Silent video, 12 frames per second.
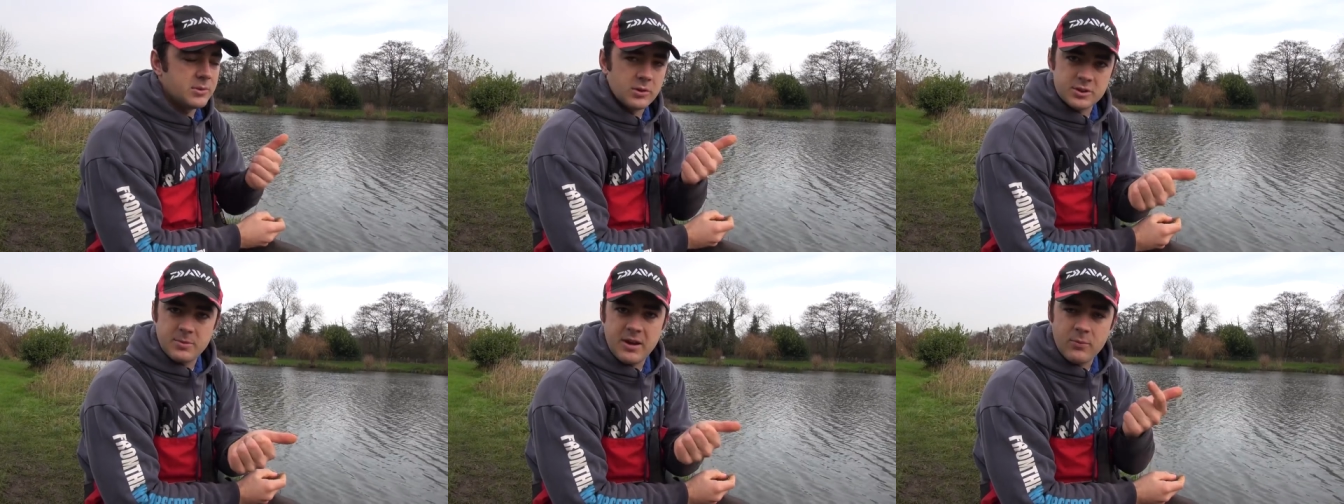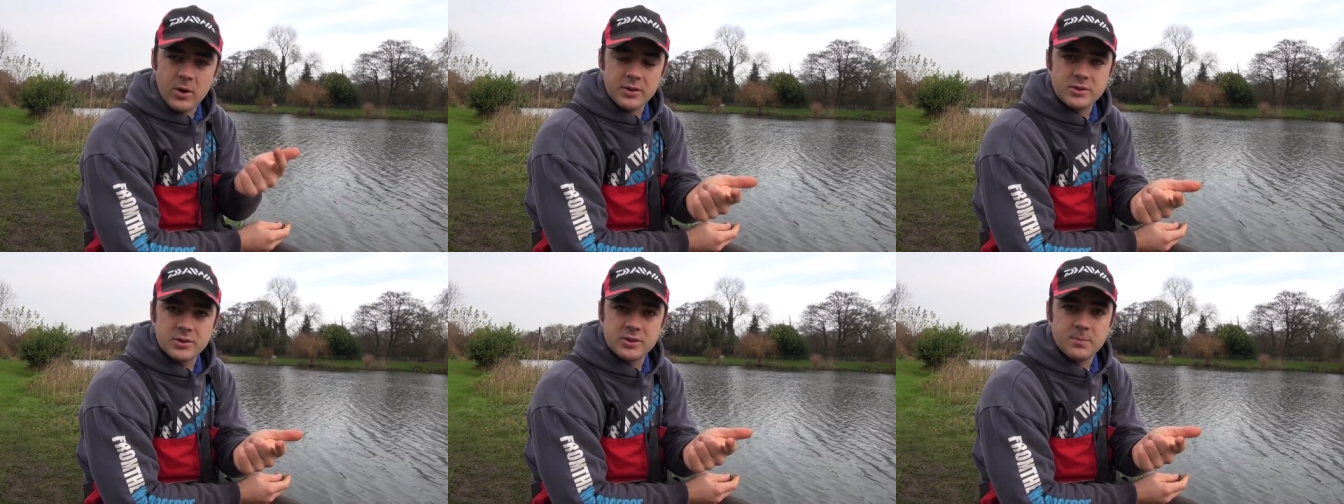You've got some
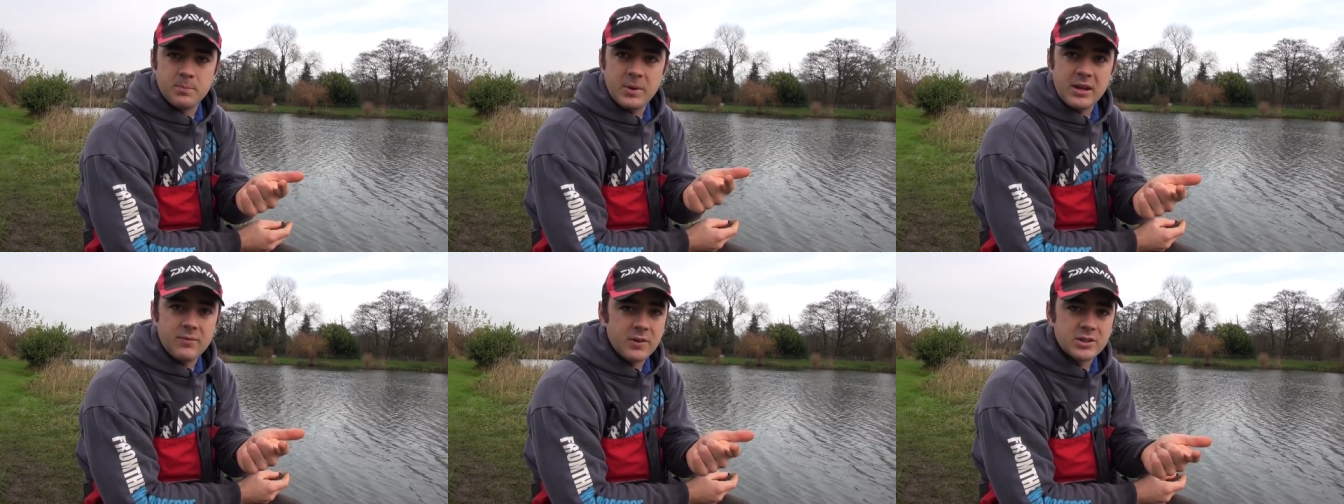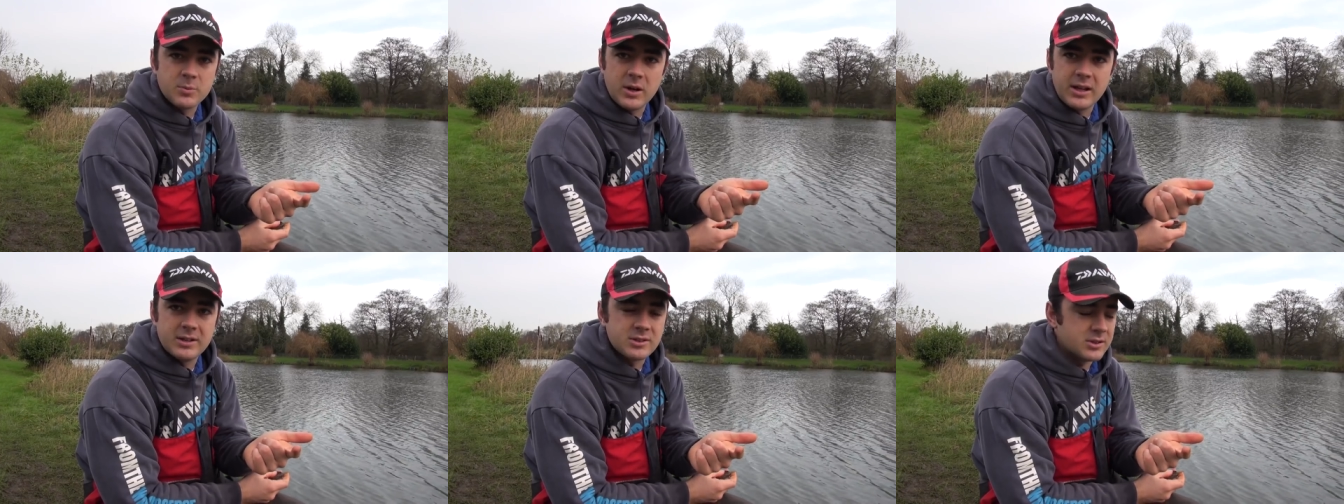F1s and some big fish
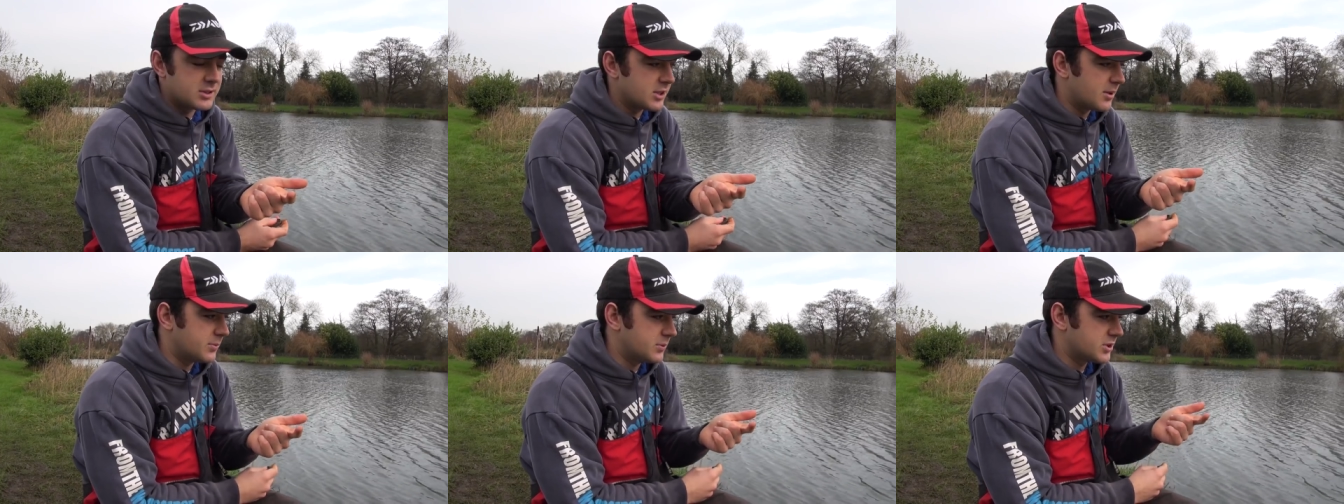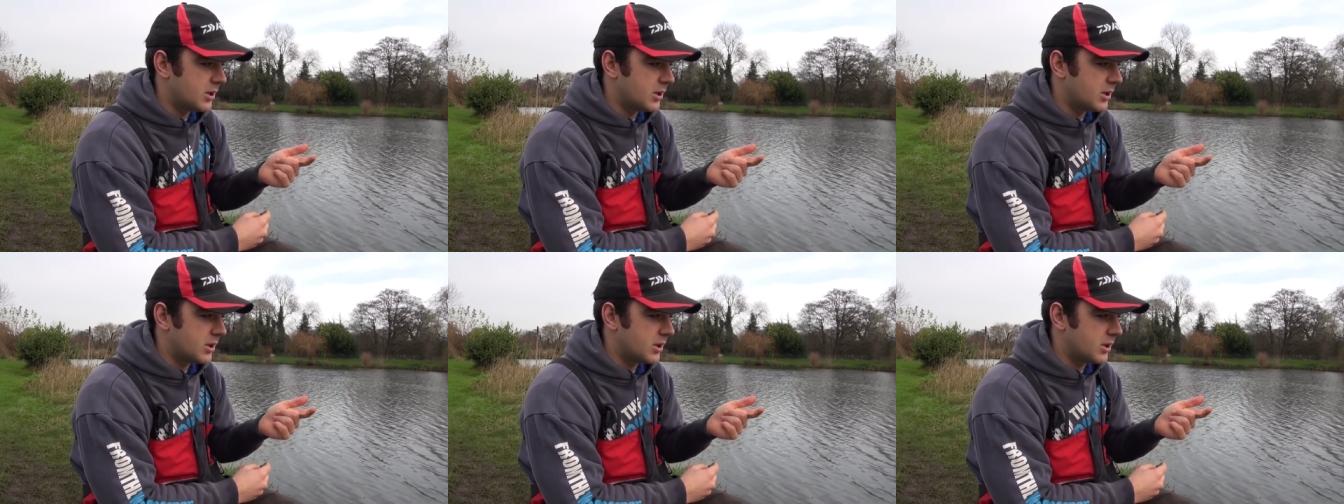well into the doubles.